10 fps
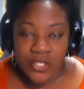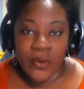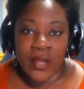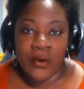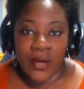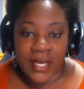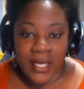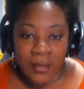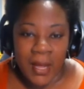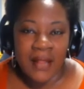going on
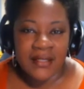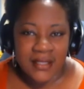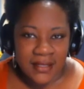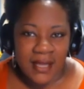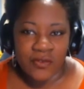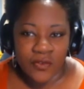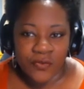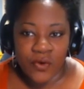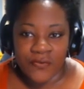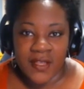at a policy level
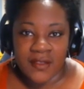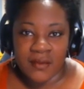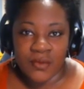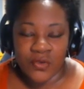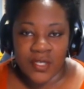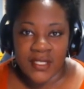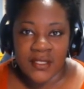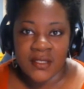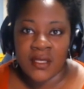for faith communities,